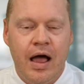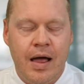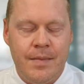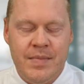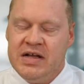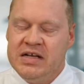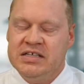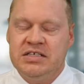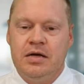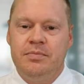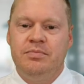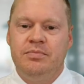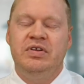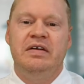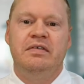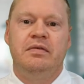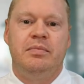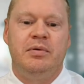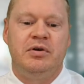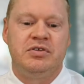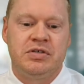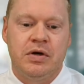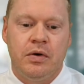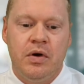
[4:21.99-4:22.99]
I mean, it's
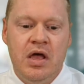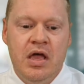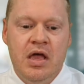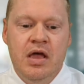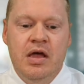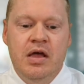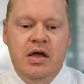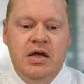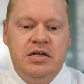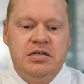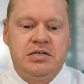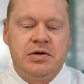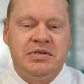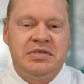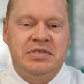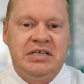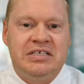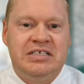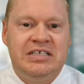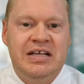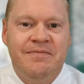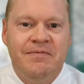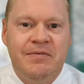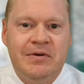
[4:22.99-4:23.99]
unbelievable. So, so it's
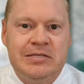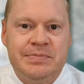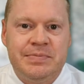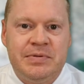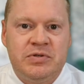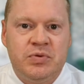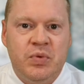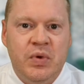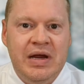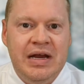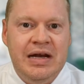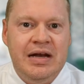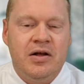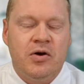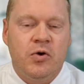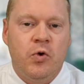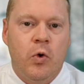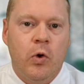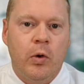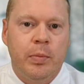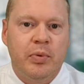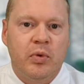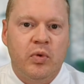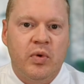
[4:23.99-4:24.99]
a difference between
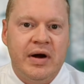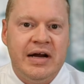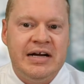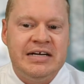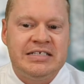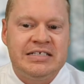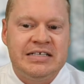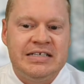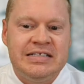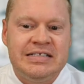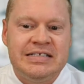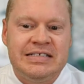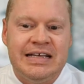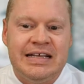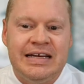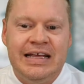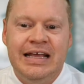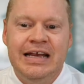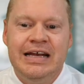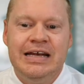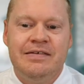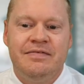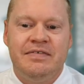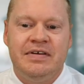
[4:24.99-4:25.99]
corporations and
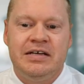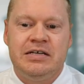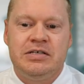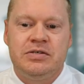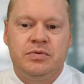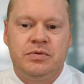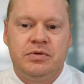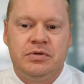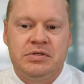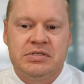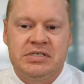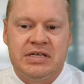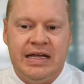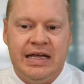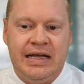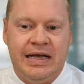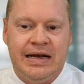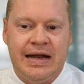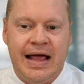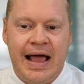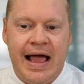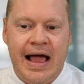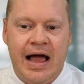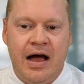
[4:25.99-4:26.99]
individuals
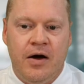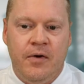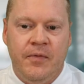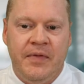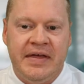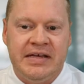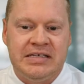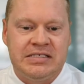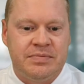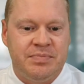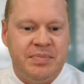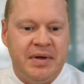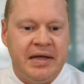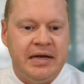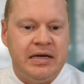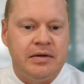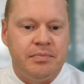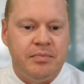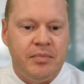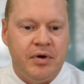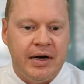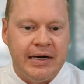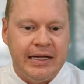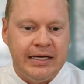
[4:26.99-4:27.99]
and how they
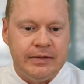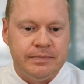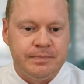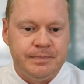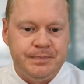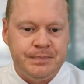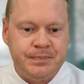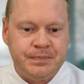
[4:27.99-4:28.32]
spend money.